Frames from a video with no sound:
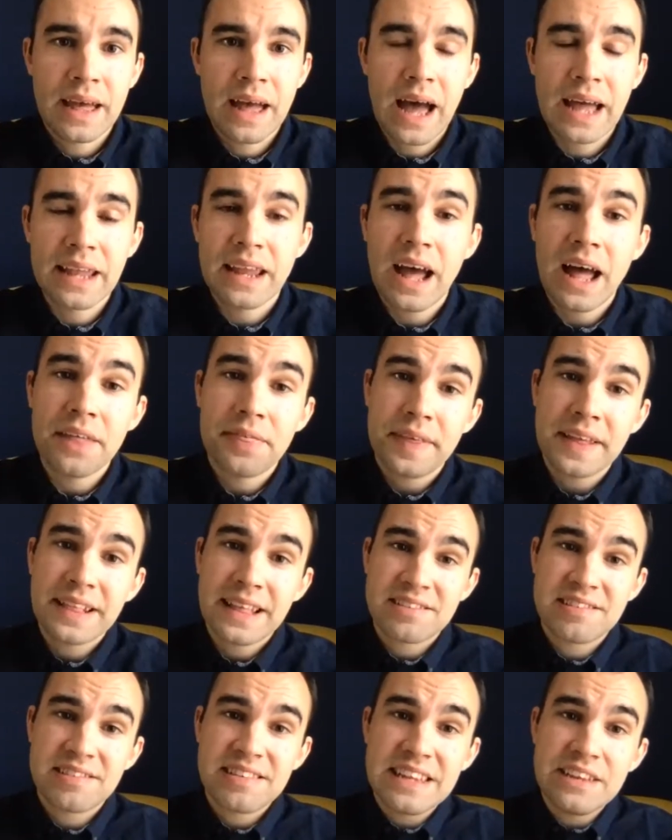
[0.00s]
and I think
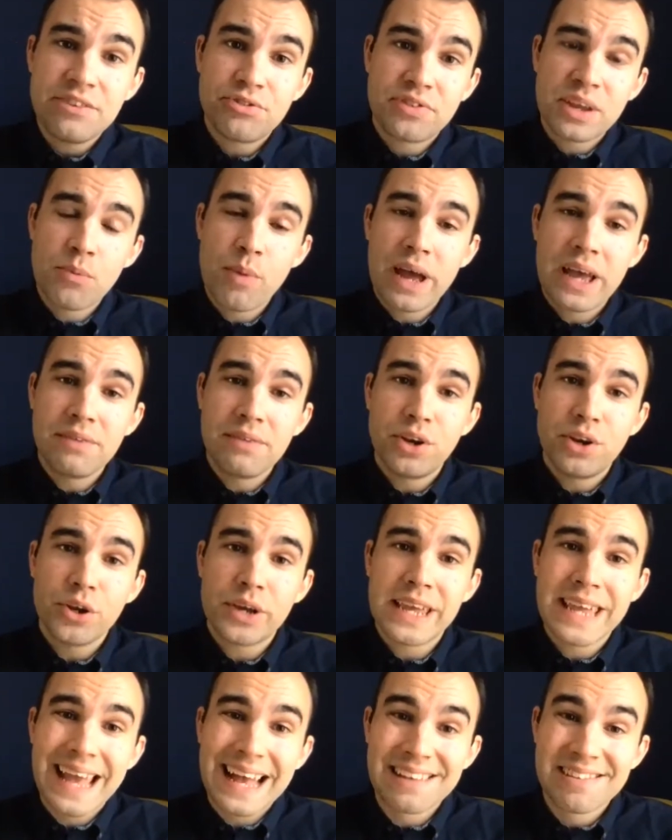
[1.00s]
that's an interesting way of
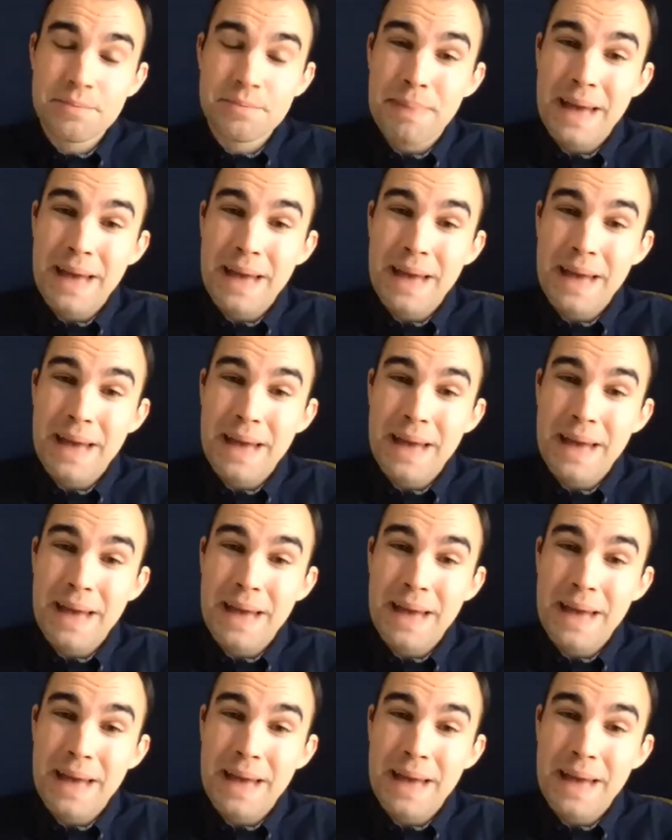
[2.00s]
looking at it.